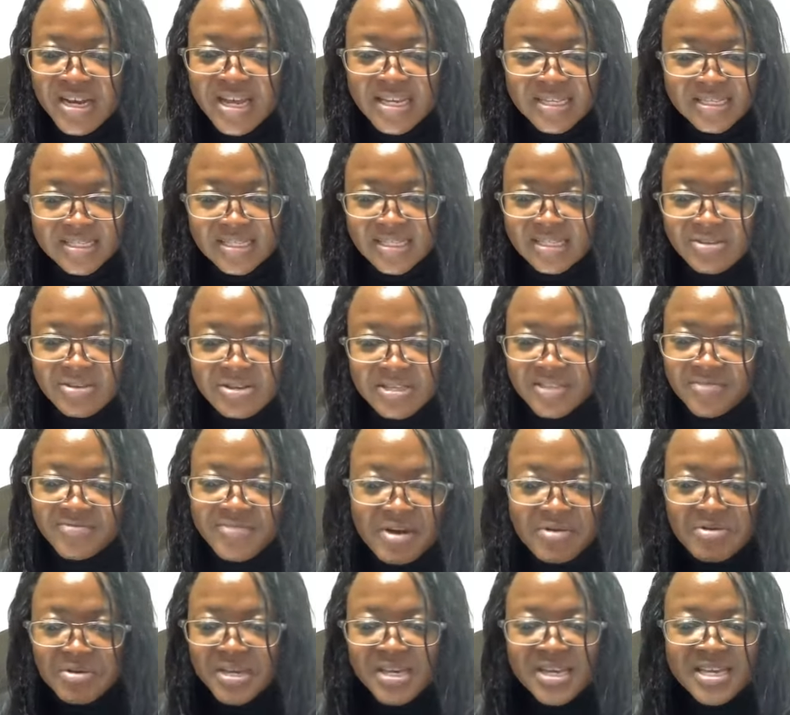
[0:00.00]
it's
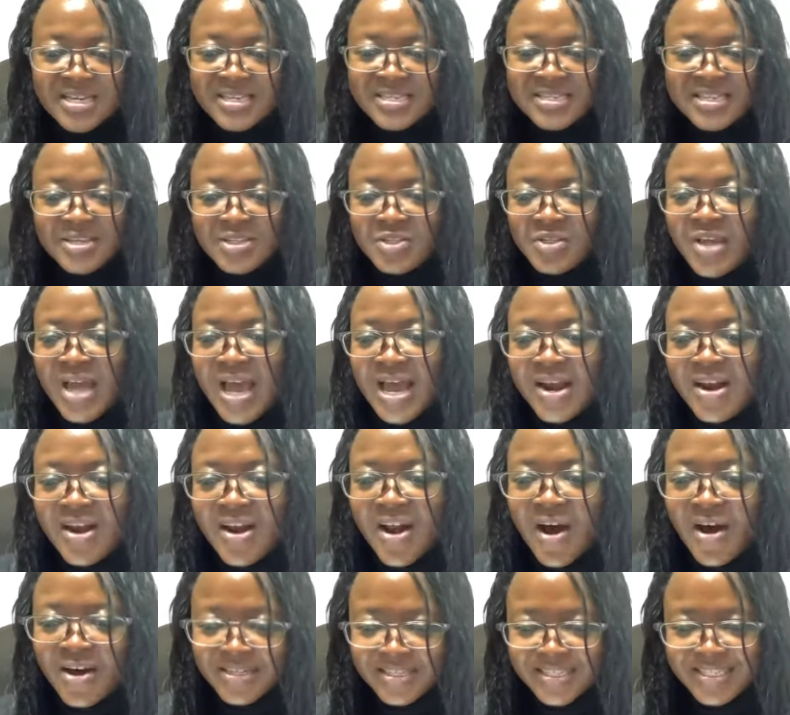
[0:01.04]
very easy to get
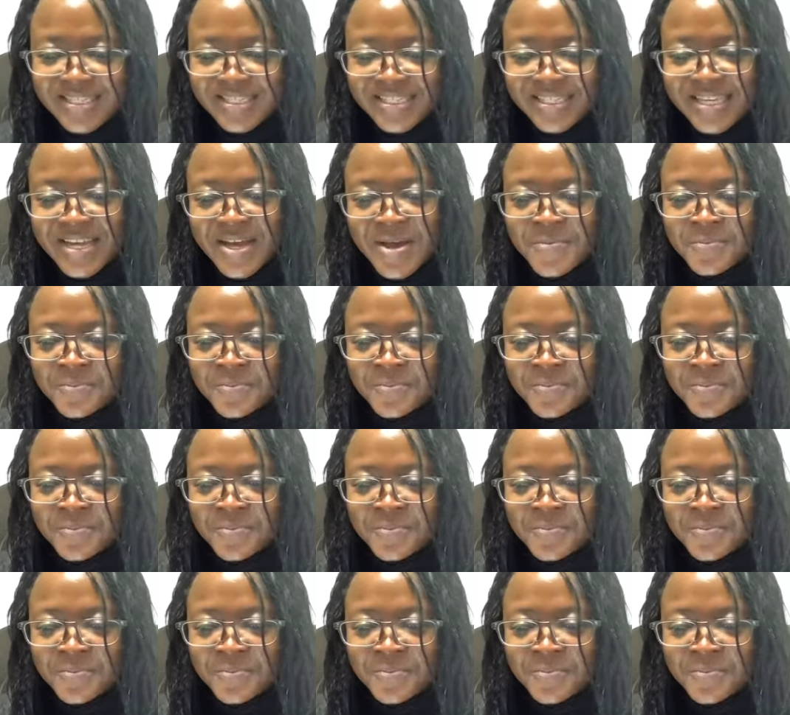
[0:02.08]
lost